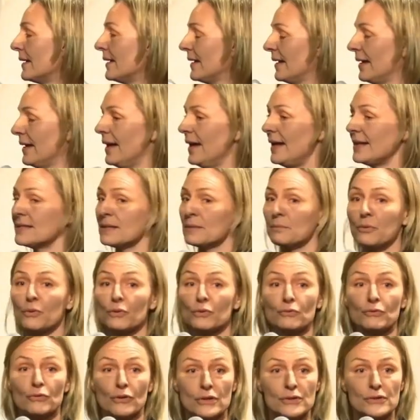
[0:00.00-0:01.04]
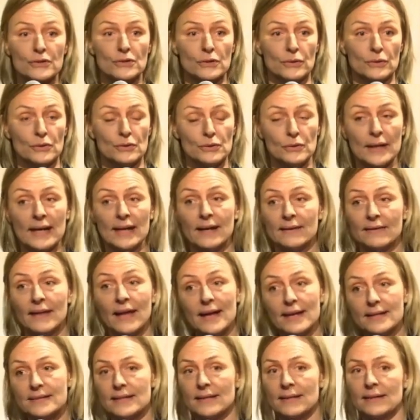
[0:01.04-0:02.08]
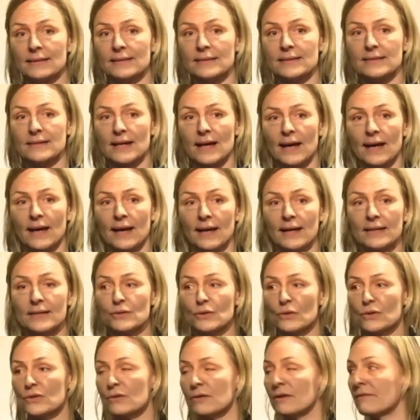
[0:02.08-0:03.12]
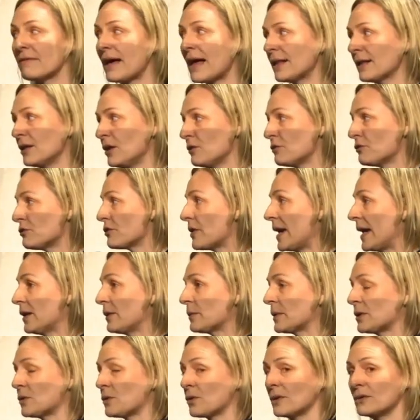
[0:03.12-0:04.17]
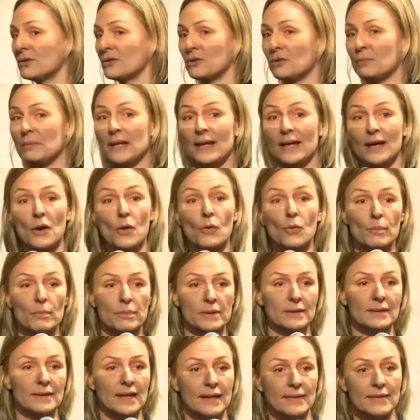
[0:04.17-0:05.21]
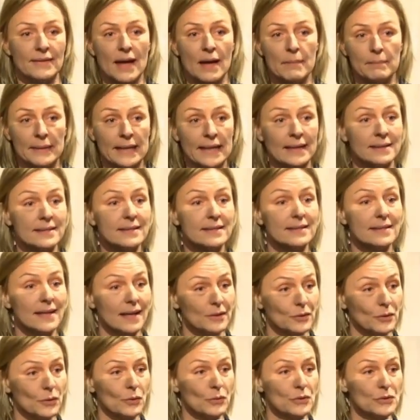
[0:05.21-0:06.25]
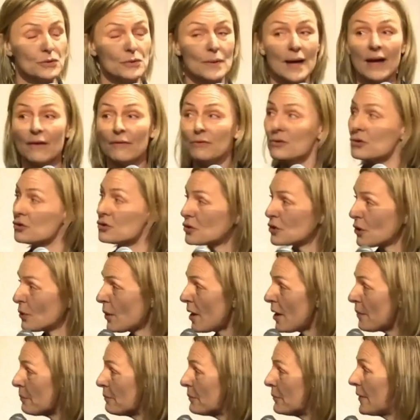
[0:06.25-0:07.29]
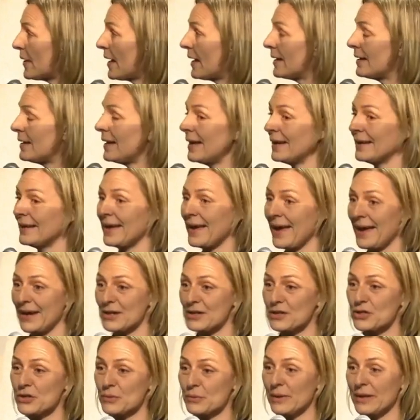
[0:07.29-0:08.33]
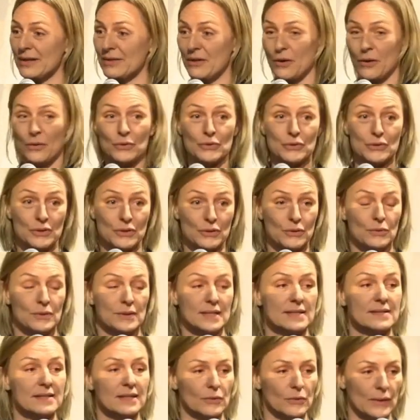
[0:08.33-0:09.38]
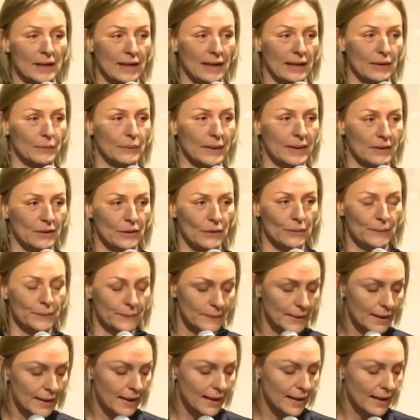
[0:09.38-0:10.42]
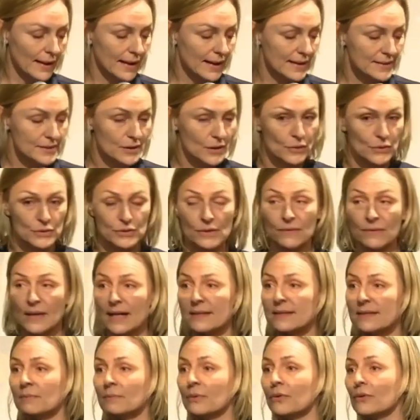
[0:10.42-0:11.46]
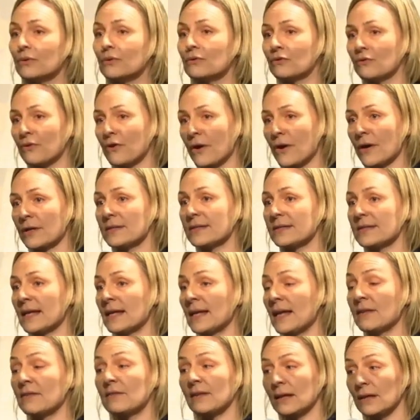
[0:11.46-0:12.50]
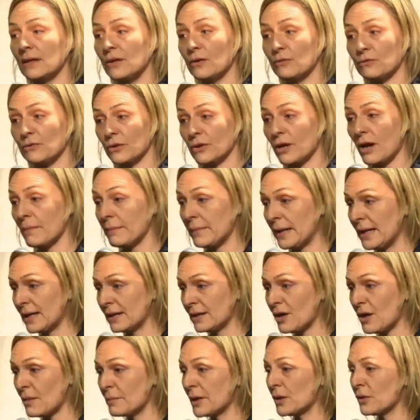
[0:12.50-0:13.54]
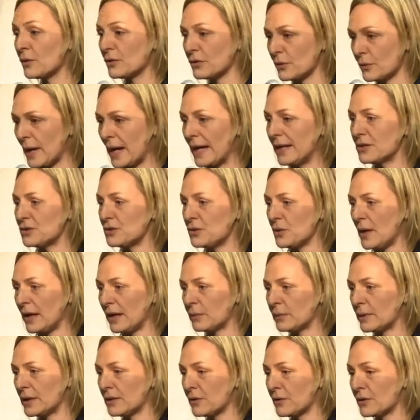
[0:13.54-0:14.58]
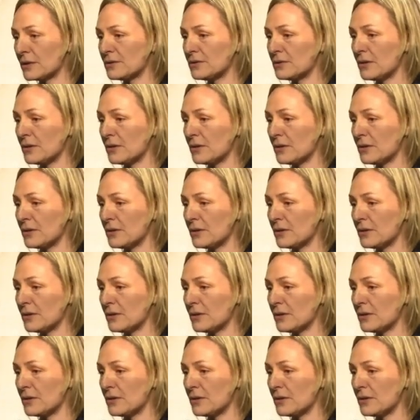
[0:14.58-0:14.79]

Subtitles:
It's important for us to hear that, and it's also a value for Equinor to be open, and that means that you also have to show up and engage with those who disagree with you. So that's important for us, and thank you for coming all the way to Equinor,